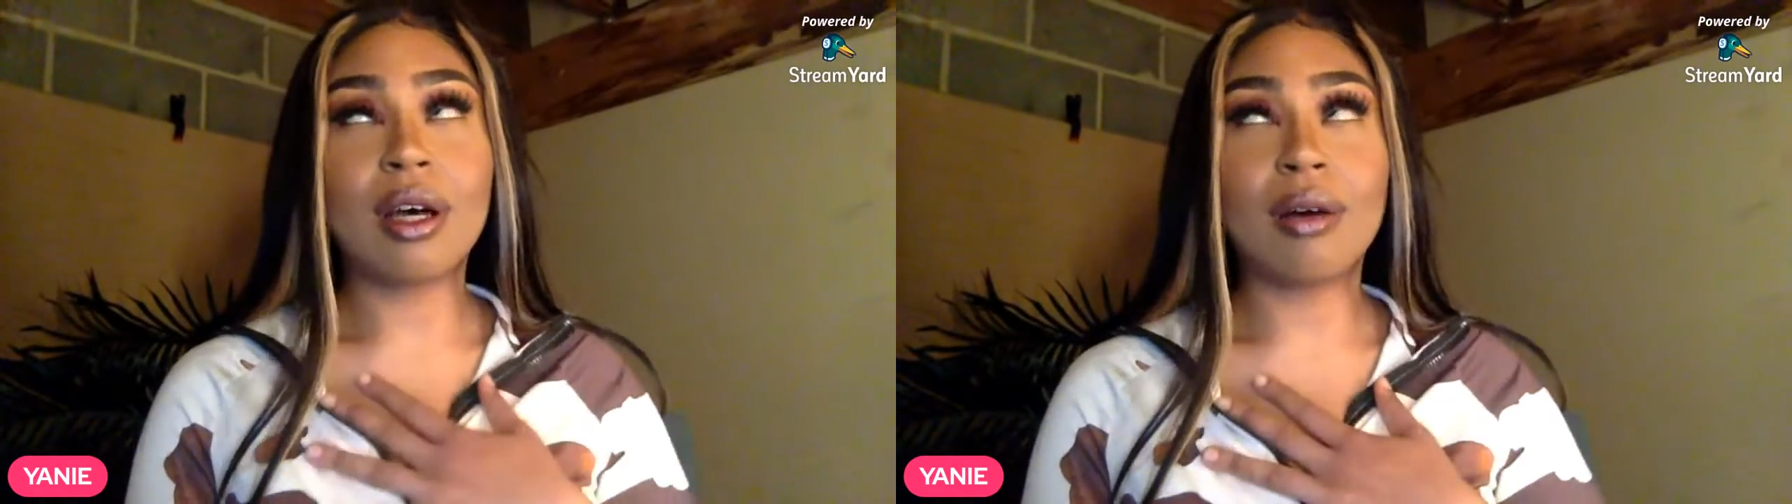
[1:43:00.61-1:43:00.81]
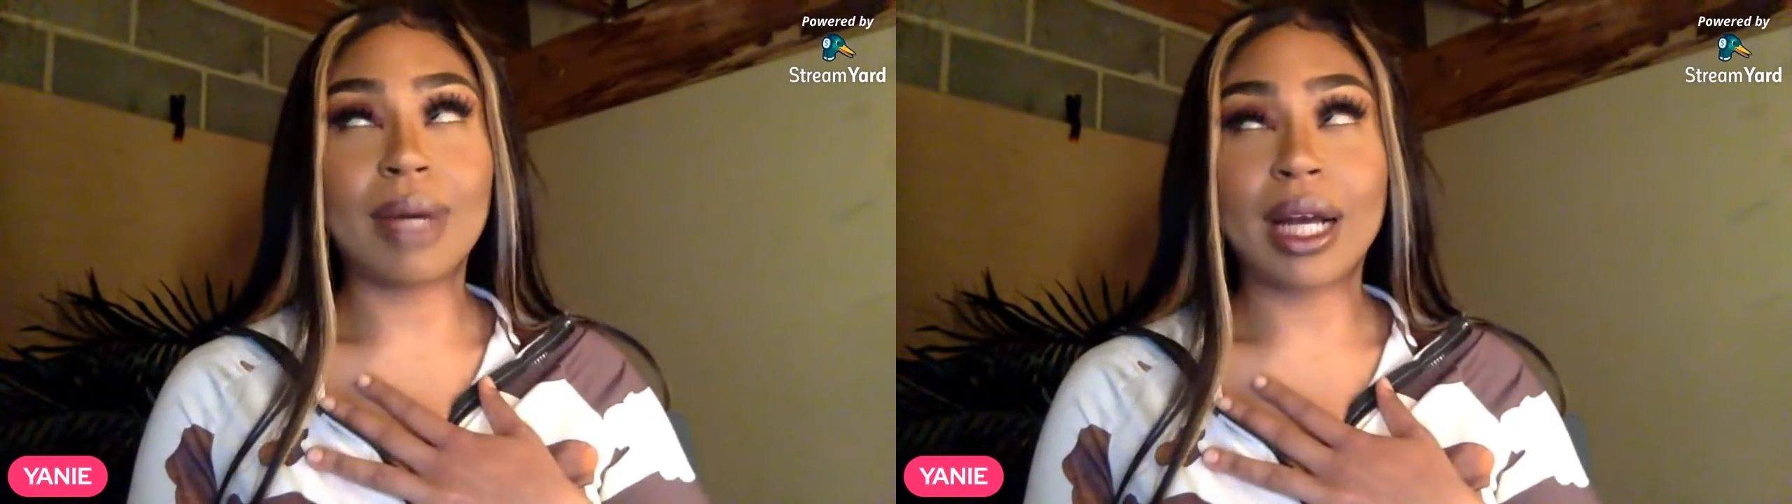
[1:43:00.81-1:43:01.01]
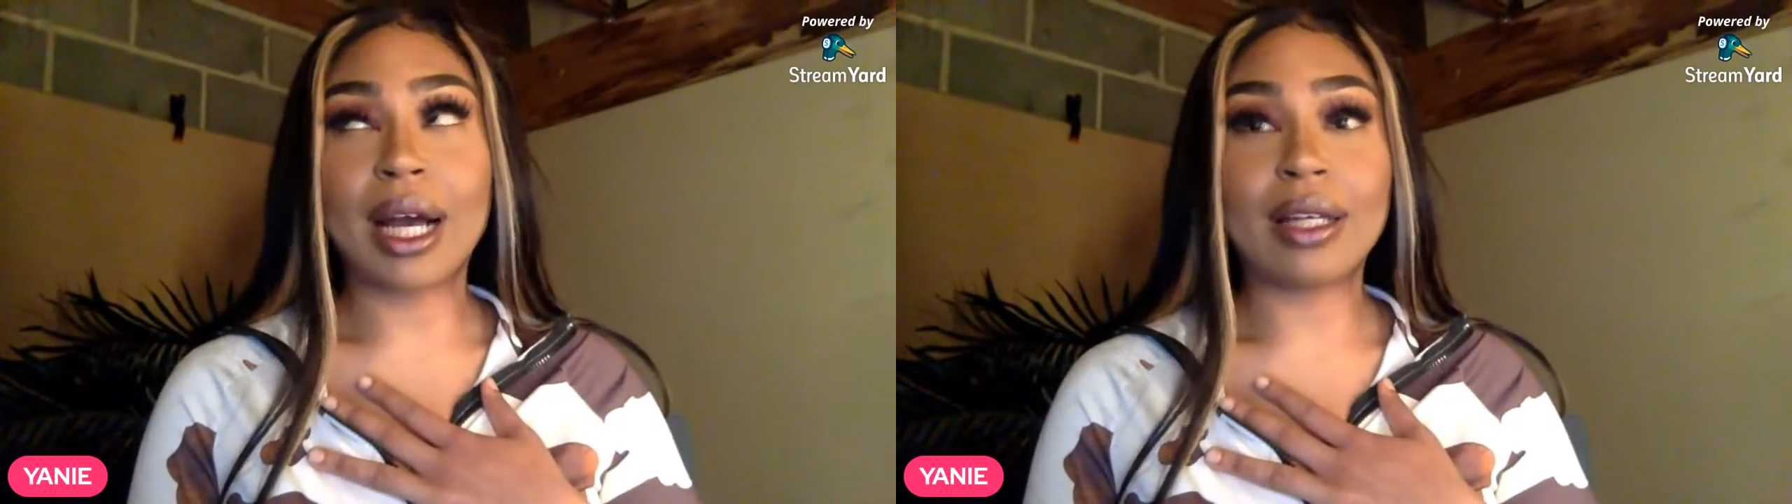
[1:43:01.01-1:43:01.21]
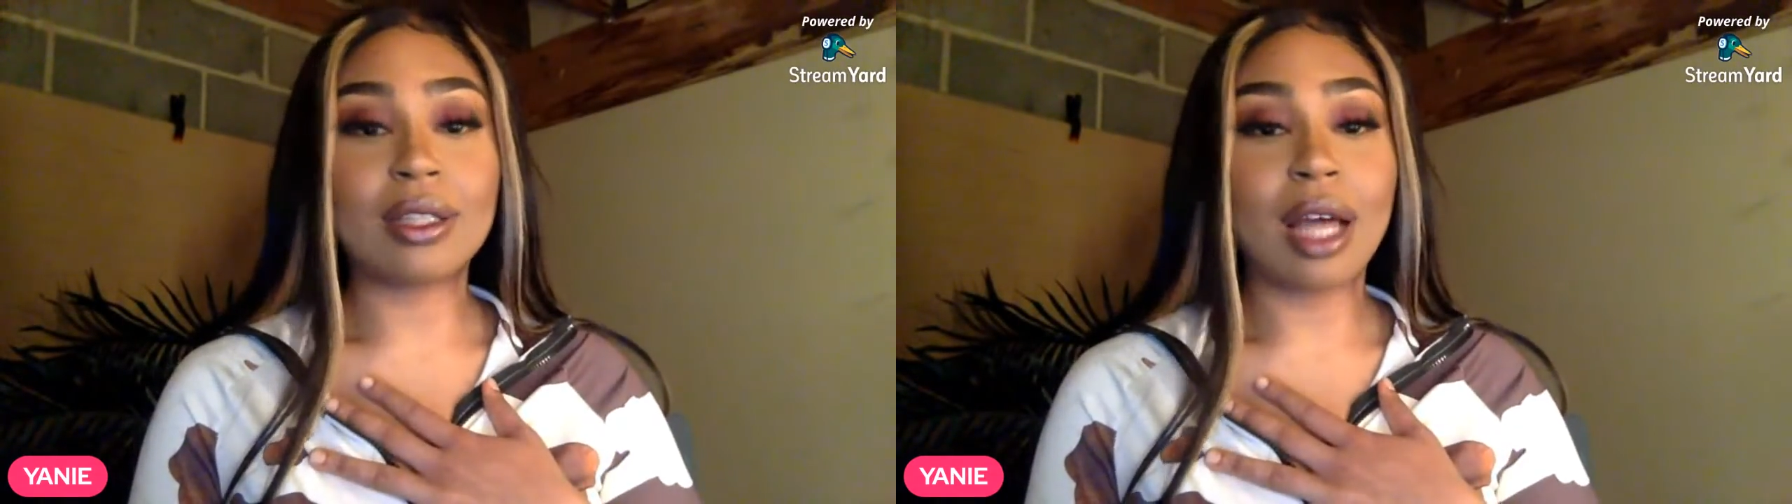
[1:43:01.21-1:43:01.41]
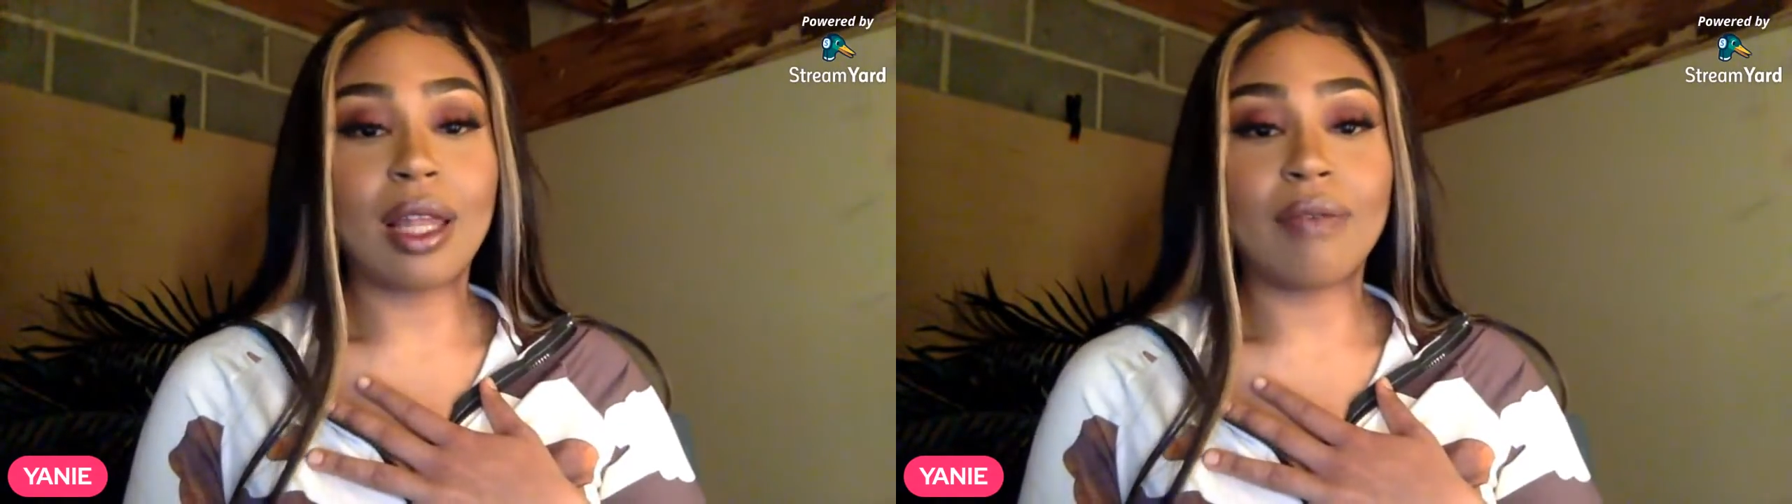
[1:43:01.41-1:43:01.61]
oh my
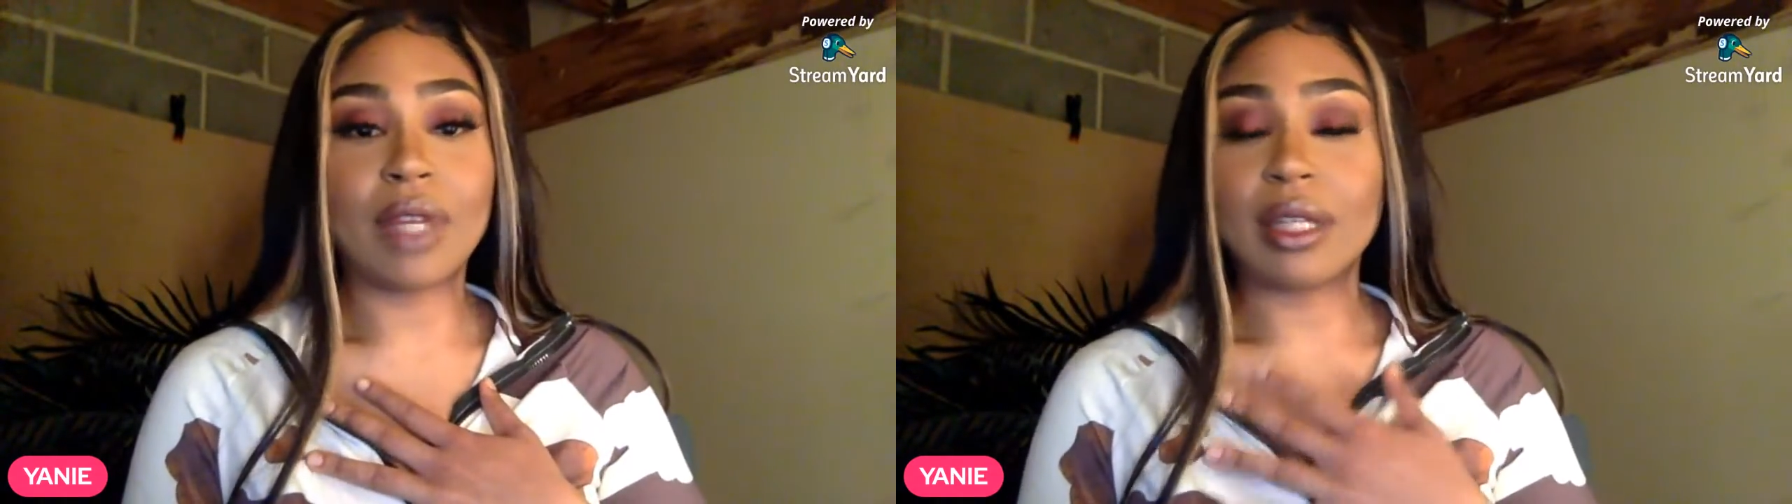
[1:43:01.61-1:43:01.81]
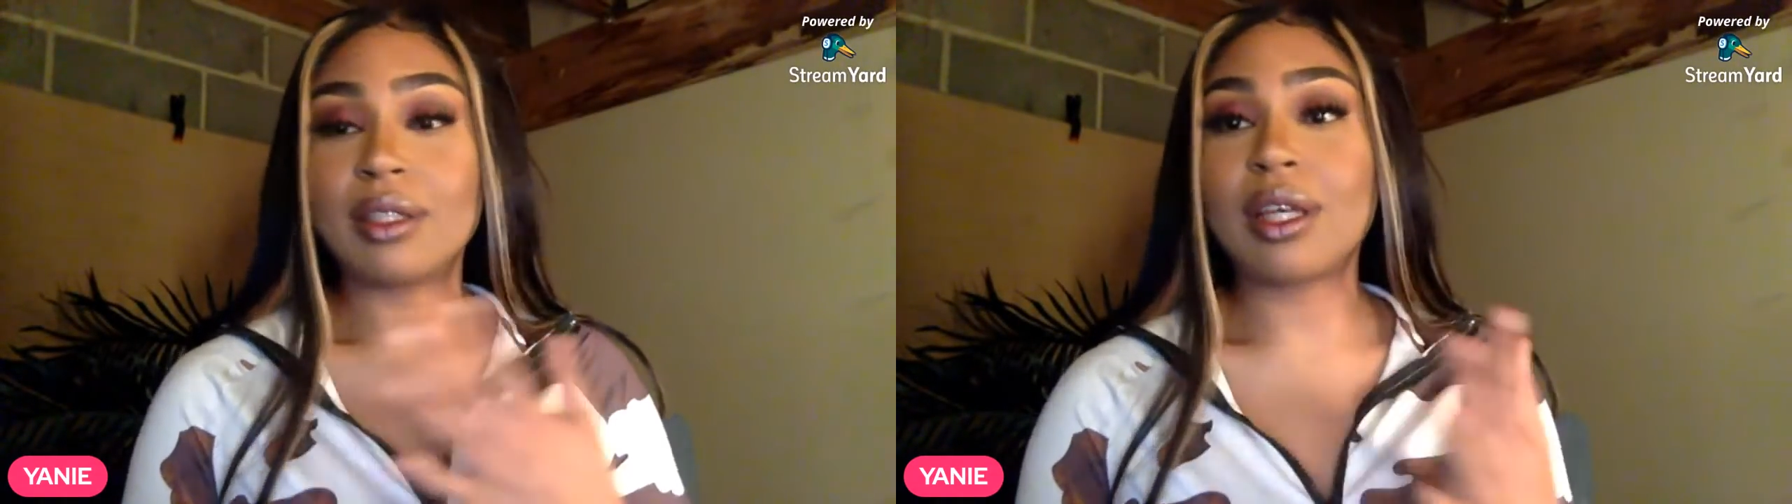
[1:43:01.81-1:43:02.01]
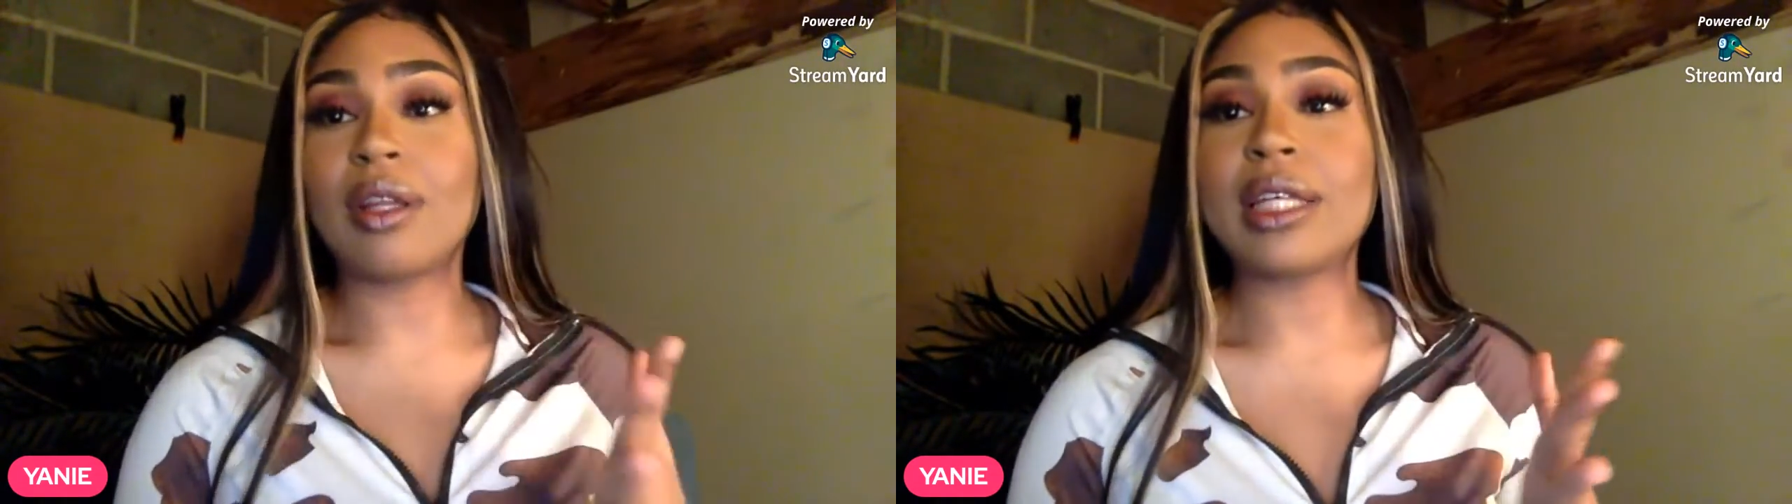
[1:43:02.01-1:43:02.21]
gosh, I loved it. So